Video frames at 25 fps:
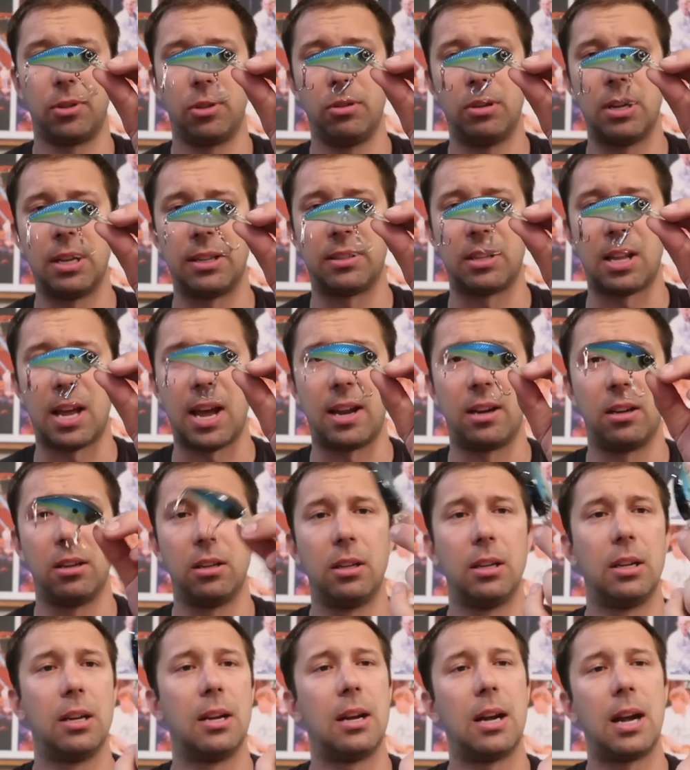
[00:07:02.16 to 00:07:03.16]
Who does that?
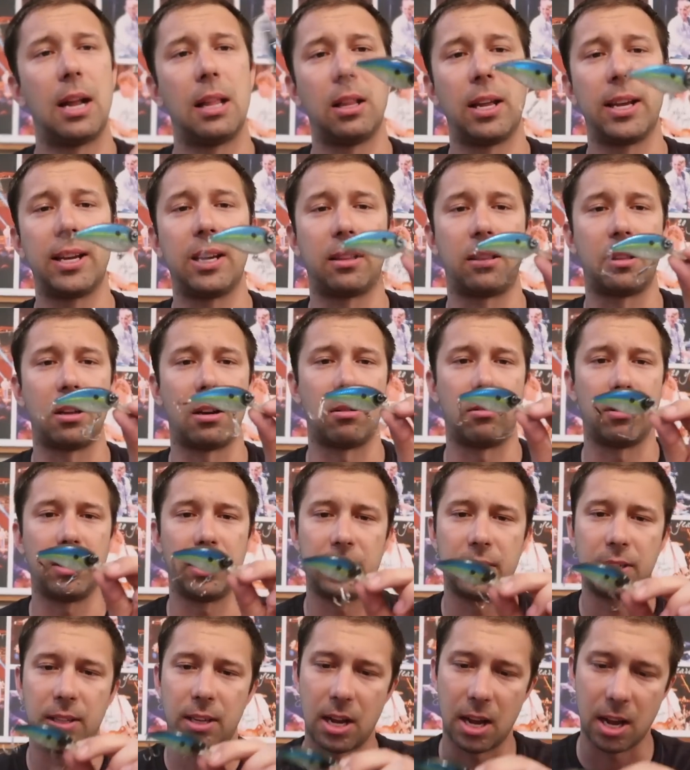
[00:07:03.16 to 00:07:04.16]
I like it though.
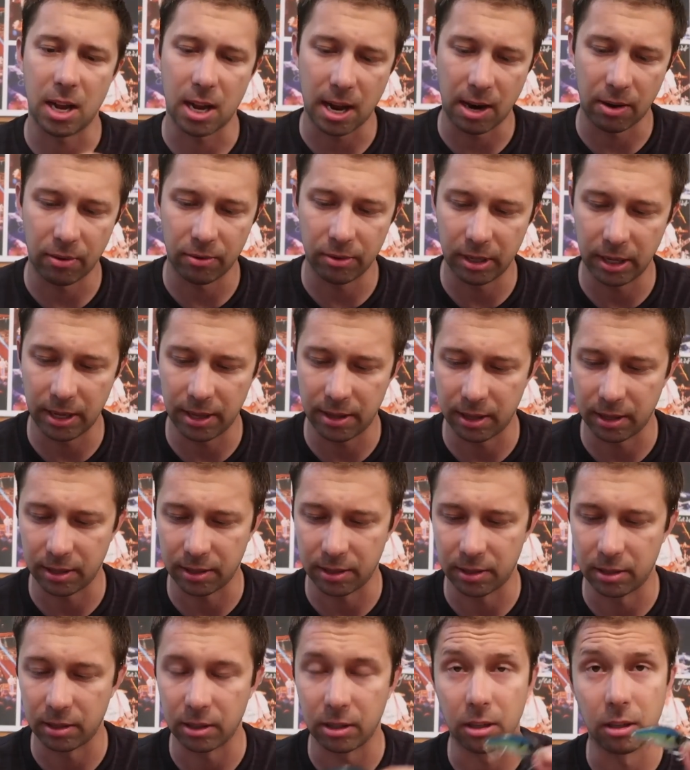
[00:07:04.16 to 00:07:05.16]
It's I really think
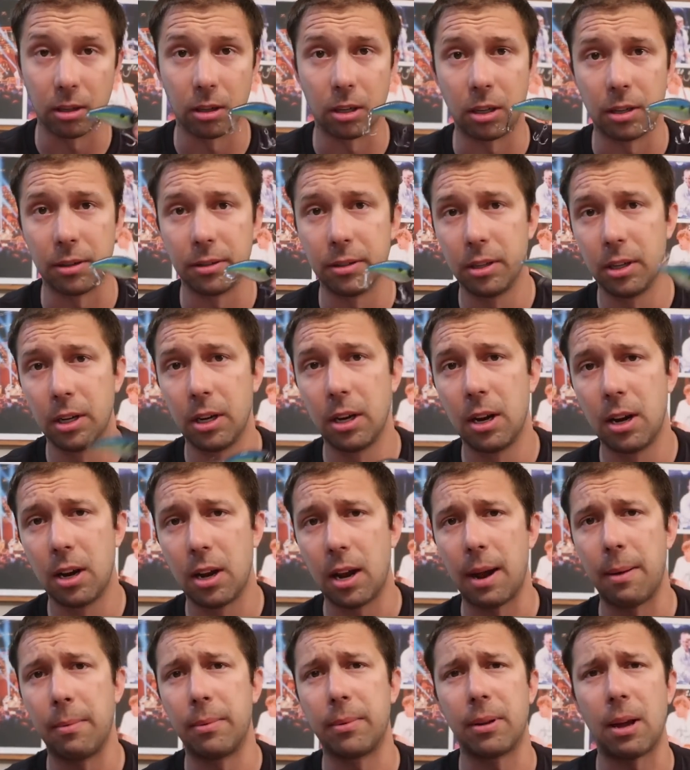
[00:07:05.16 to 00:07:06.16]
this is a good lure.
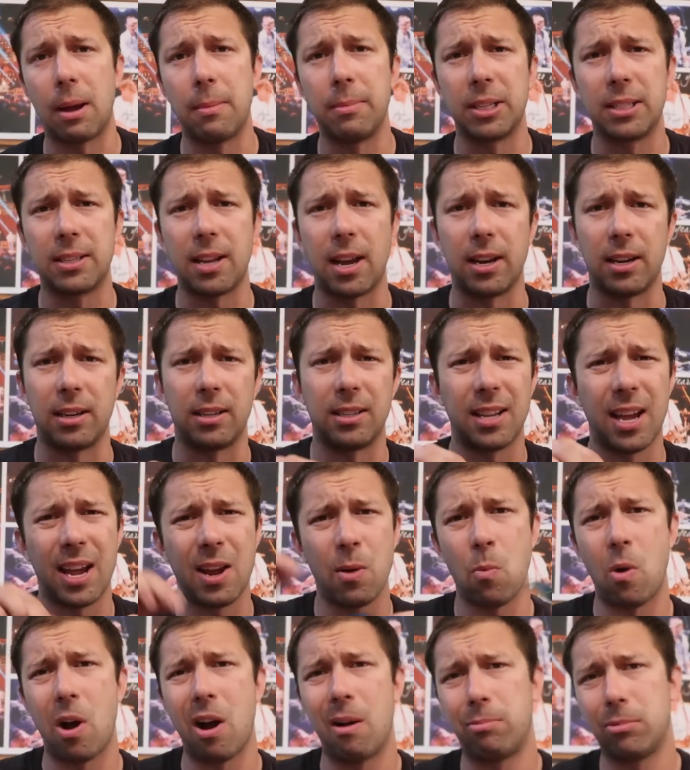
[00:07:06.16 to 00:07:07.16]
I'm excited.
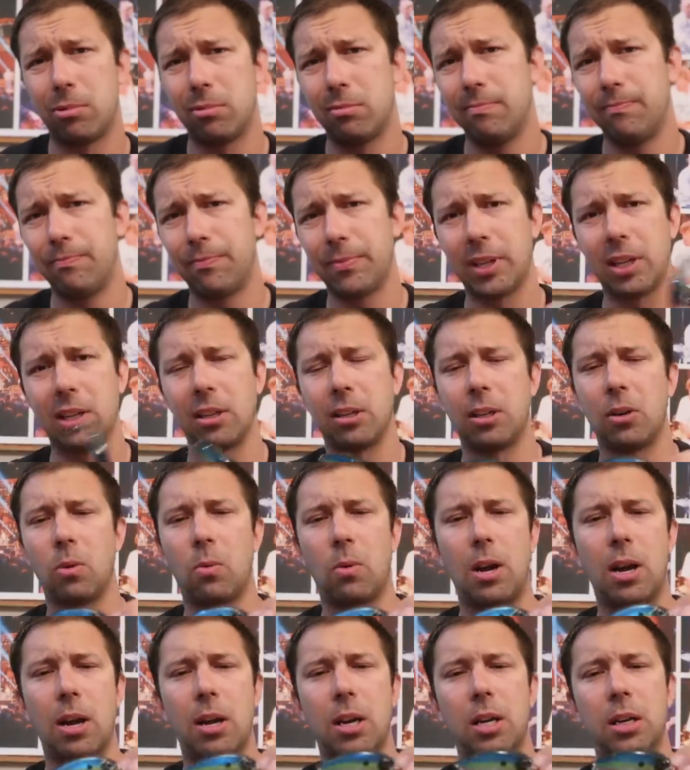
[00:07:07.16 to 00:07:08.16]
Tight wobble,
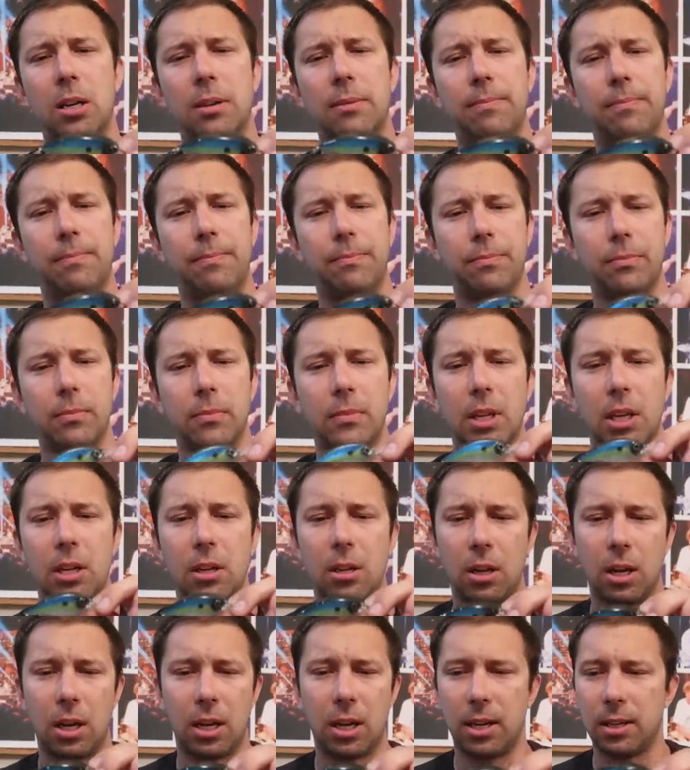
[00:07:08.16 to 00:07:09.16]
clear water.
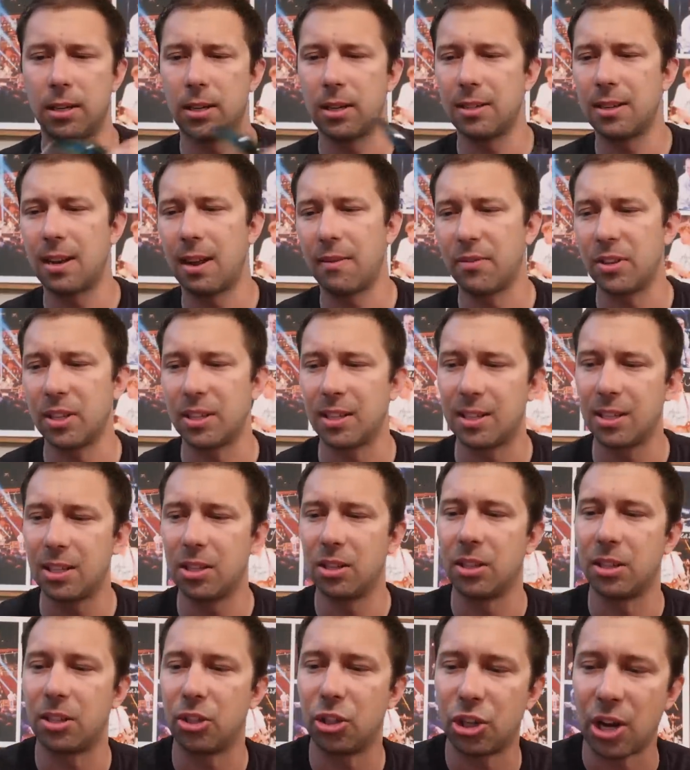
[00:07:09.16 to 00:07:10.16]
It doesn't have the
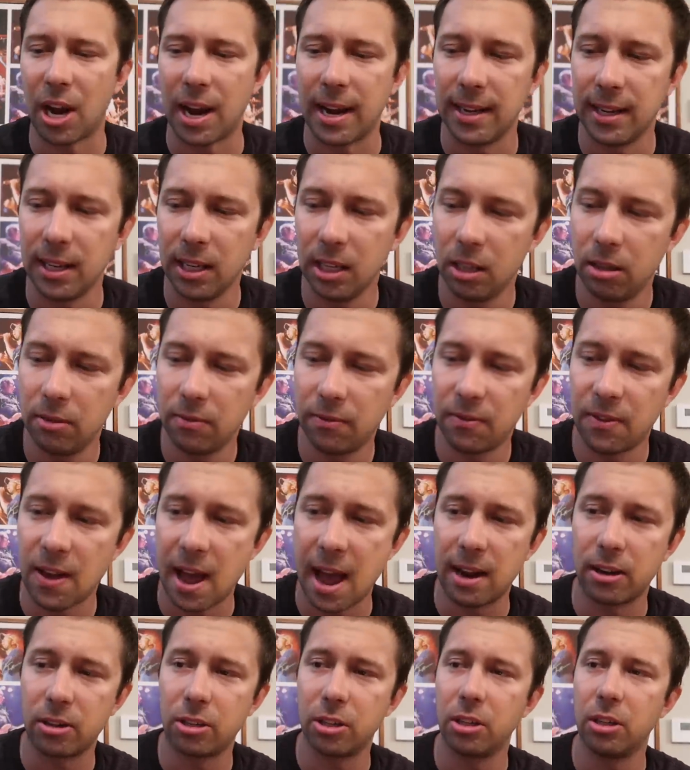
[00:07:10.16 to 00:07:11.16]
shiny
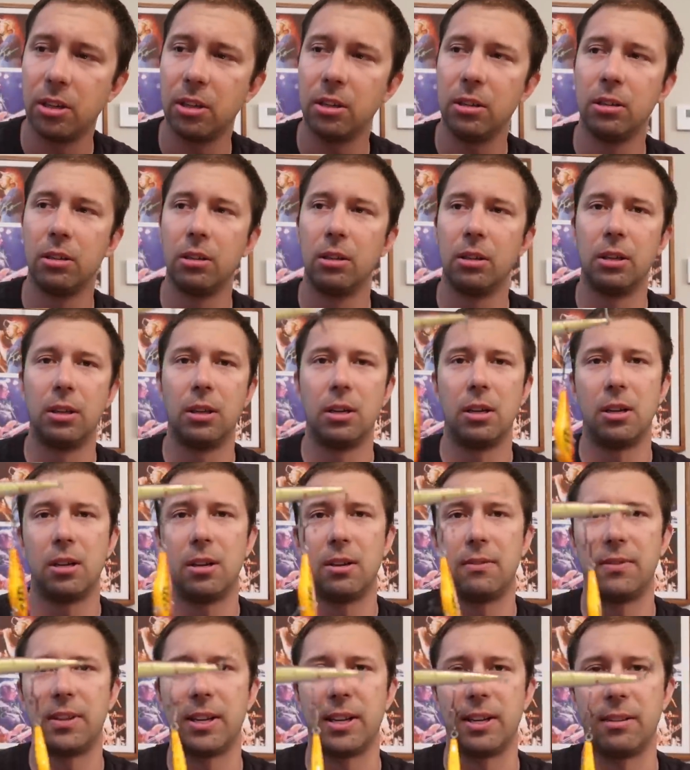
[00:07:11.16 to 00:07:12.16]
factor
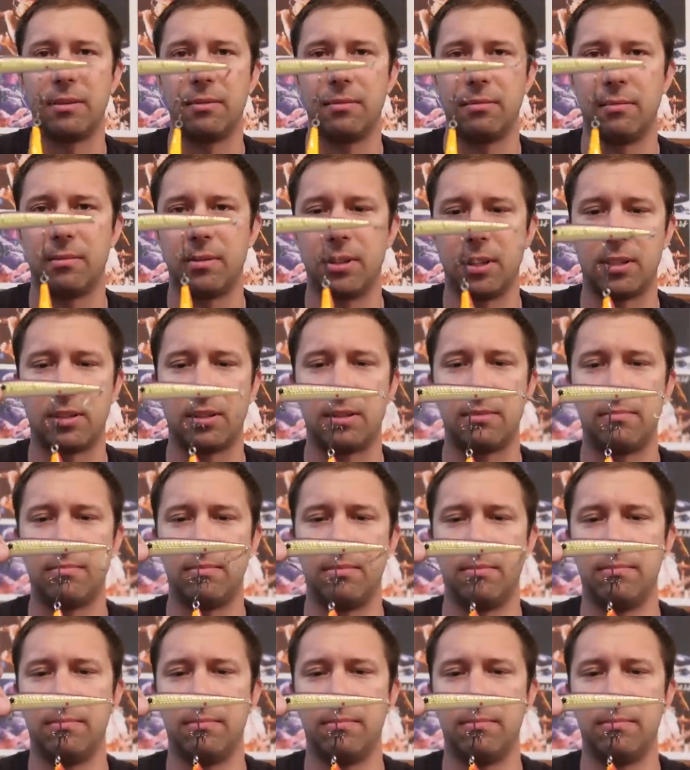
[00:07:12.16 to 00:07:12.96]
of like this,